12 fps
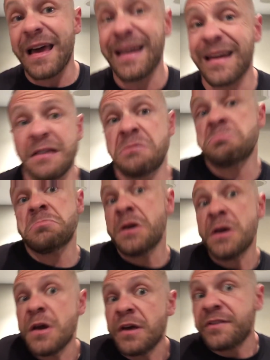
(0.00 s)
like
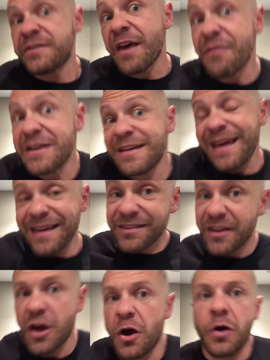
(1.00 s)
seven days
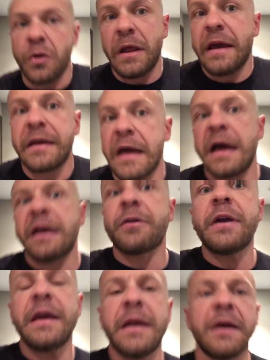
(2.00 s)
ago, like Kai
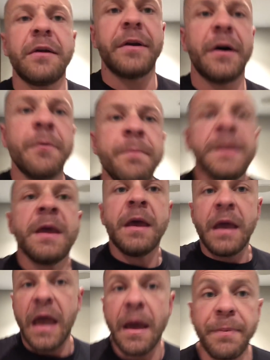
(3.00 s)
Green, I don't know,
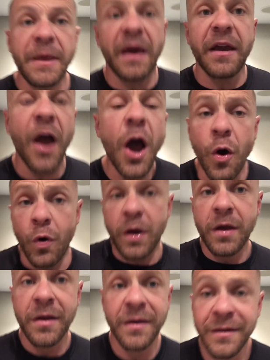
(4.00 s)
and be like, oh,
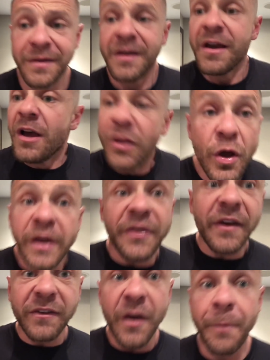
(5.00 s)
look at
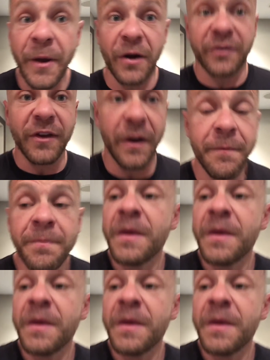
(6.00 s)
this comparison.